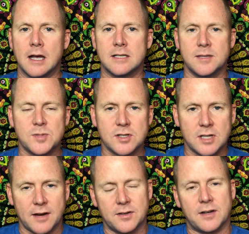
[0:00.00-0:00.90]
it seems there's a
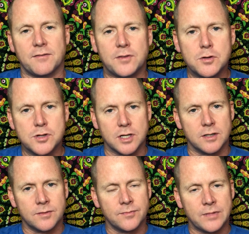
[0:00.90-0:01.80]
lot of
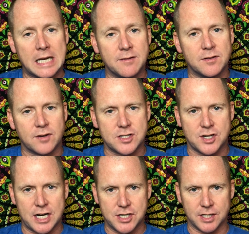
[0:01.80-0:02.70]
confusion and even
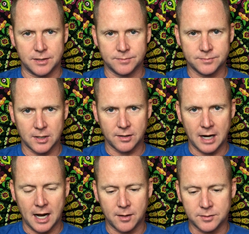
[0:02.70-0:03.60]
frustration
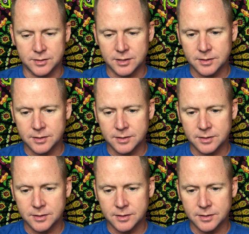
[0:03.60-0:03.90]
around